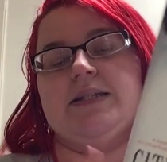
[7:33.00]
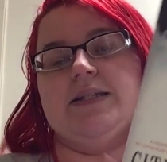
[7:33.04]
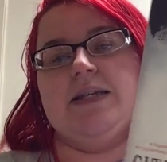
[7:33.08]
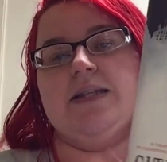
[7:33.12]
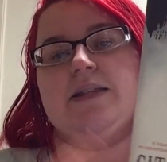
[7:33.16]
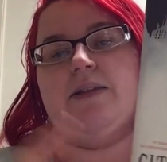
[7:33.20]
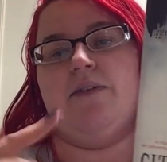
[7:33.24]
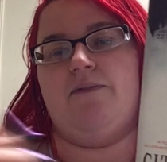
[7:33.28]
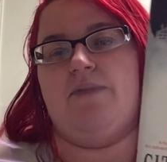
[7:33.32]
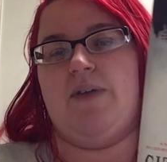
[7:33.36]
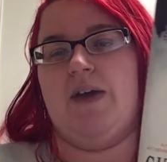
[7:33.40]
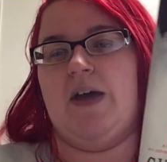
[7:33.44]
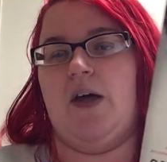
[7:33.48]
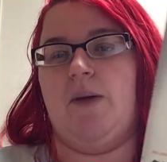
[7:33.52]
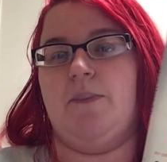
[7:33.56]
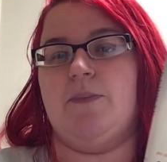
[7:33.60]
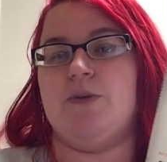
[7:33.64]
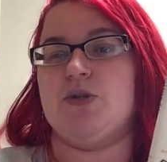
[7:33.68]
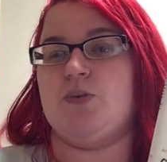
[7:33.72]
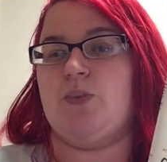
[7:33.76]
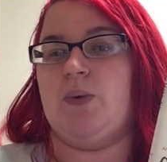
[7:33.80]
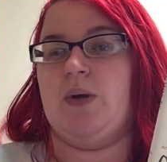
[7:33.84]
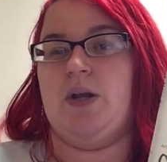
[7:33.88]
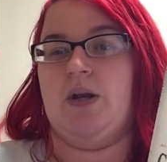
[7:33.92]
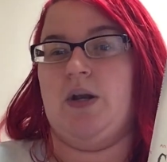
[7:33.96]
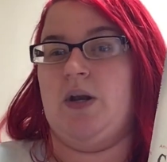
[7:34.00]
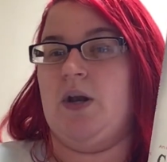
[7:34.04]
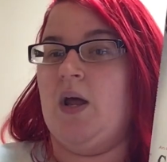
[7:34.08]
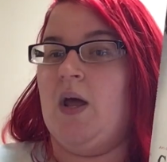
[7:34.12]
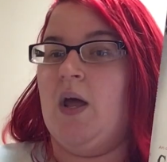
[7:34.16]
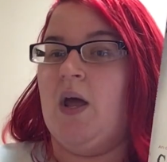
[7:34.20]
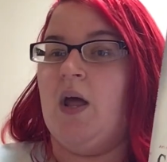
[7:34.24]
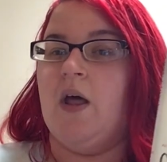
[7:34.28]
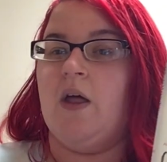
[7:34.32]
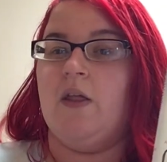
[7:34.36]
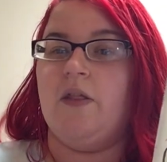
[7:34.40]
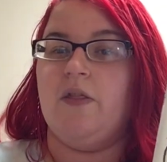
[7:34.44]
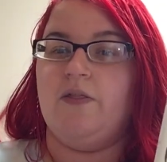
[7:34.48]
see the veil between
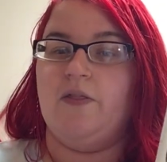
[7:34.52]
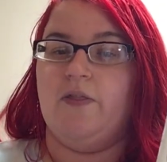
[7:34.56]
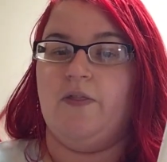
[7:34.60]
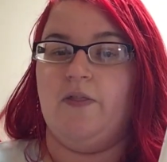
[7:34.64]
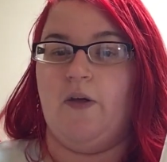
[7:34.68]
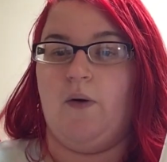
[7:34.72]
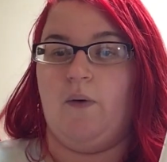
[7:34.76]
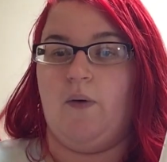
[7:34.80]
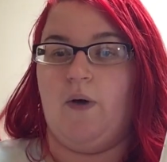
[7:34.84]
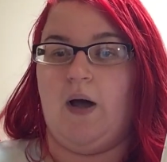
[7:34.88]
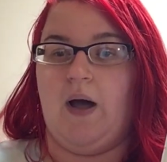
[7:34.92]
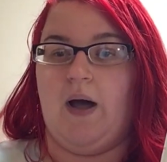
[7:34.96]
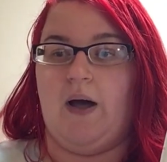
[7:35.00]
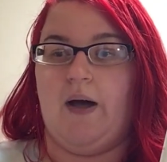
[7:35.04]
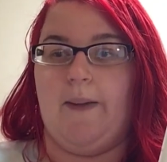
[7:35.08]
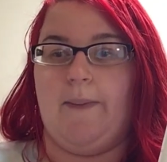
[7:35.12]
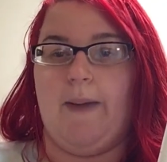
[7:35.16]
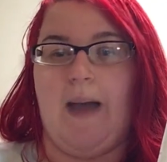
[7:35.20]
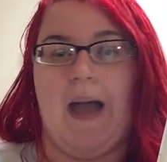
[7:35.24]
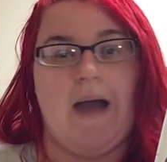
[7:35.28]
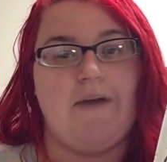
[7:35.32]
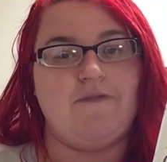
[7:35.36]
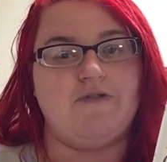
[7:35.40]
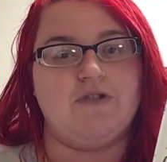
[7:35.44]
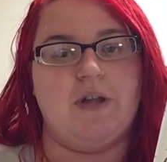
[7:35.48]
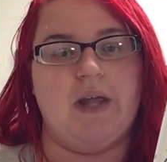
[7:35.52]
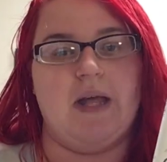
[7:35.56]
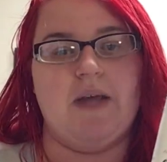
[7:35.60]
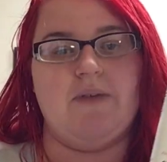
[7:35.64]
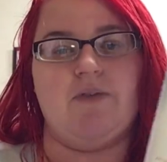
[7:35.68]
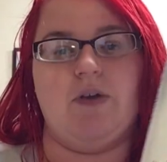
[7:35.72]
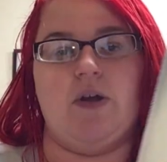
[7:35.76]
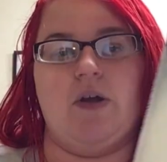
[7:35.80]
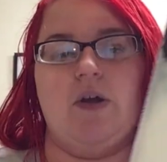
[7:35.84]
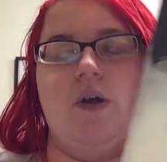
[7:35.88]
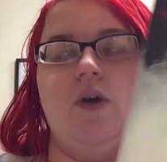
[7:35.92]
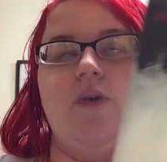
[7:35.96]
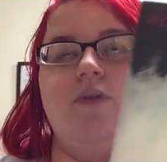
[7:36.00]
the um, afterlife
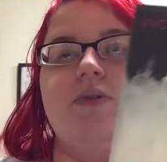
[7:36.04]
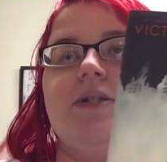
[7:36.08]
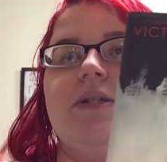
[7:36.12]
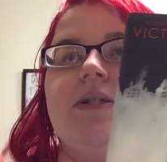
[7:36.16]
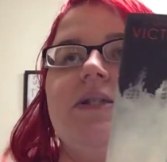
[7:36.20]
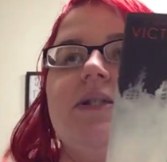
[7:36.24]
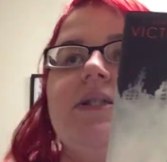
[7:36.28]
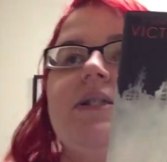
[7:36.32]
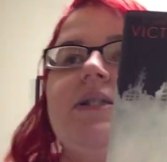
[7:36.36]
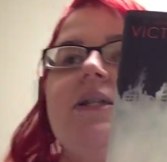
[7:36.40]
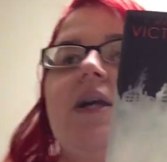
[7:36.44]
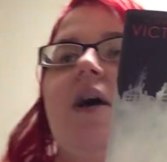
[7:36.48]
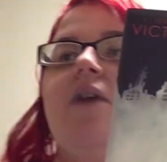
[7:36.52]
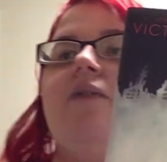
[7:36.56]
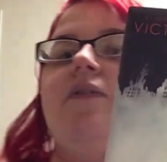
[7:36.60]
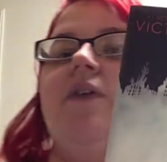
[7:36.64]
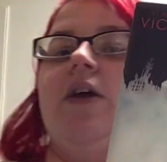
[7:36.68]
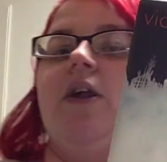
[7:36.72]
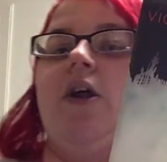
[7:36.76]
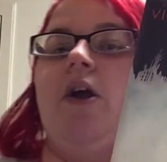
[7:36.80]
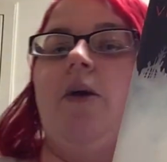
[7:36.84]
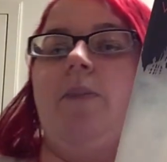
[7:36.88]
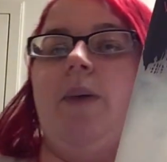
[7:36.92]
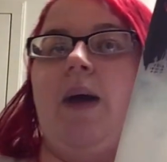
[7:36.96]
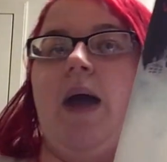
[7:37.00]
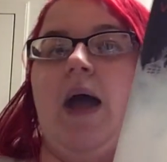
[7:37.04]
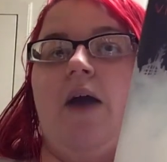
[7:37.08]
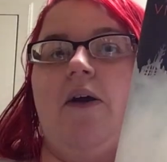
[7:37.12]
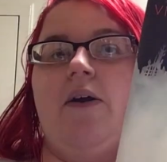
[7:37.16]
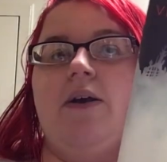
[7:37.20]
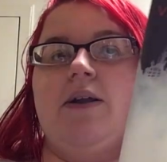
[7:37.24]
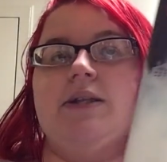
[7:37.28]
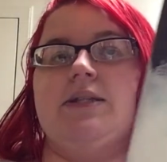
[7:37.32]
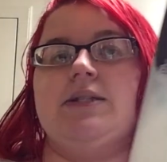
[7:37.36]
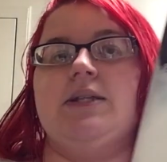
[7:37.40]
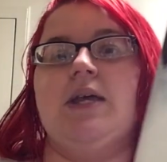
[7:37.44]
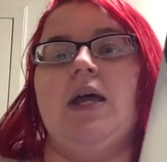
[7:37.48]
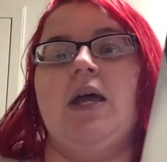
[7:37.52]
and ghosts and stuff. And her
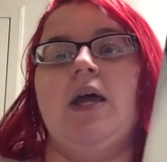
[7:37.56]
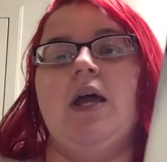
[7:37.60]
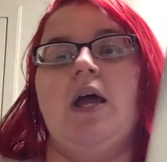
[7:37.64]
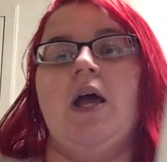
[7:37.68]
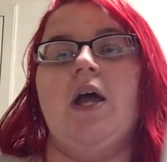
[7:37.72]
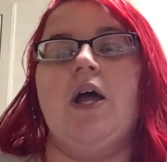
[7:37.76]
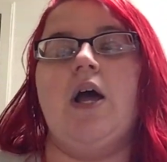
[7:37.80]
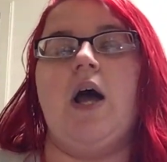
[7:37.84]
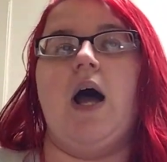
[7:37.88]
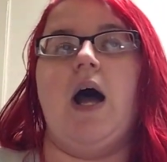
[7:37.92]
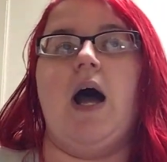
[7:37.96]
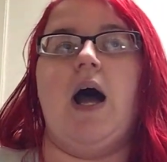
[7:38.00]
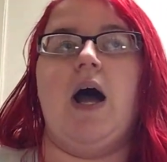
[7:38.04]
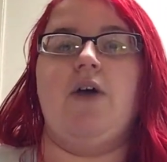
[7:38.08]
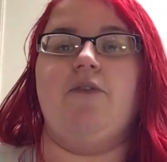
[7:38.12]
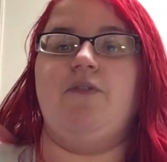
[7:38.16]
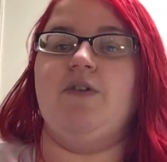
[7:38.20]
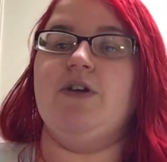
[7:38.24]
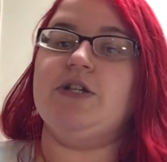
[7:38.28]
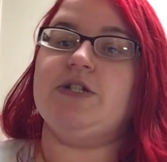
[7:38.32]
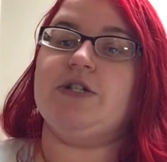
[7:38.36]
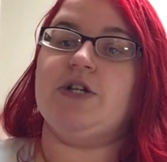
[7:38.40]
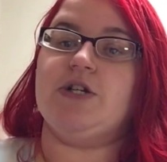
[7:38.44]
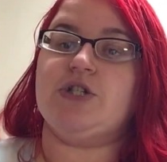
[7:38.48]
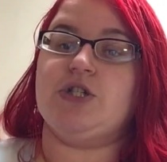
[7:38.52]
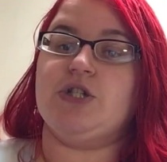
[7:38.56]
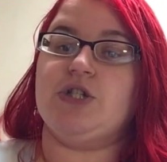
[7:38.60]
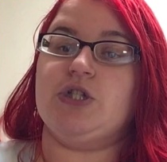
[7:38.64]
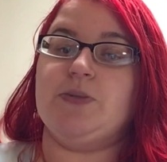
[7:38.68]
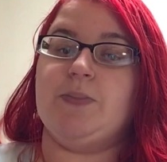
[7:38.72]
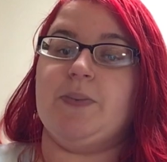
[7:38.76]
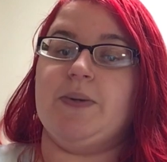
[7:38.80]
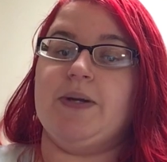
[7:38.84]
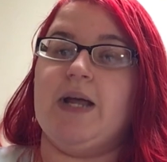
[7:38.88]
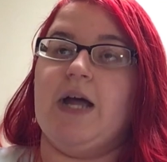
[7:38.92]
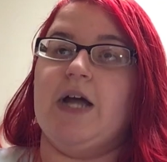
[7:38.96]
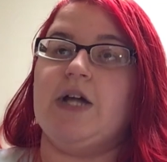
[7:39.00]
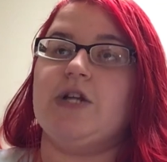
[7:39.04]
parents uh, research the
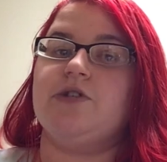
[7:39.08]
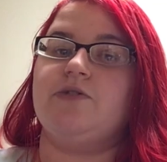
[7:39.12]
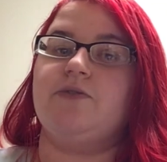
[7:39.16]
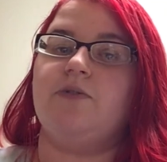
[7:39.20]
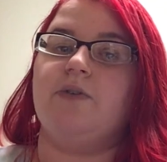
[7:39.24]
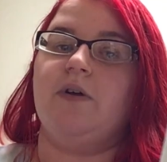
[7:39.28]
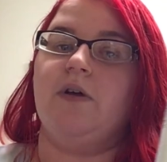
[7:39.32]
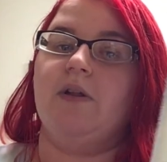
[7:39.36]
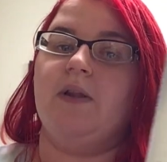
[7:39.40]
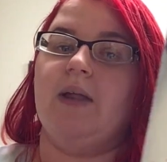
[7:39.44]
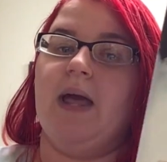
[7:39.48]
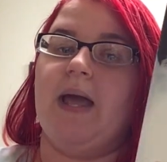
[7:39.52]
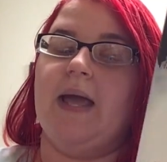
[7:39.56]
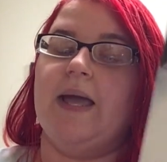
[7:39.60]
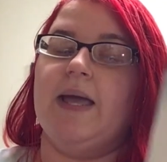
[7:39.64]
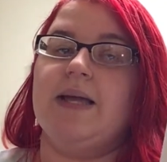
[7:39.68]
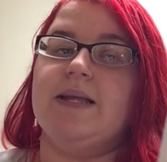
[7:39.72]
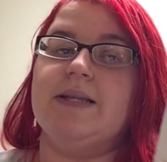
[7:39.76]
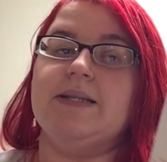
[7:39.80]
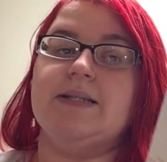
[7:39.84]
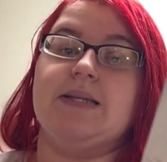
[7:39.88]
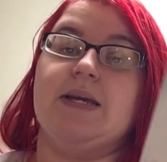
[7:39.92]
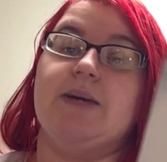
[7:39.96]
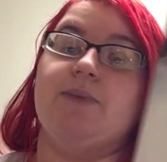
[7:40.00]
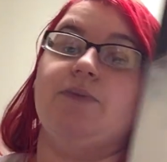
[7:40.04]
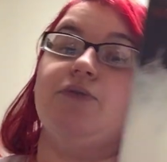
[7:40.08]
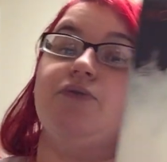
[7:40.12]
supernatural. And it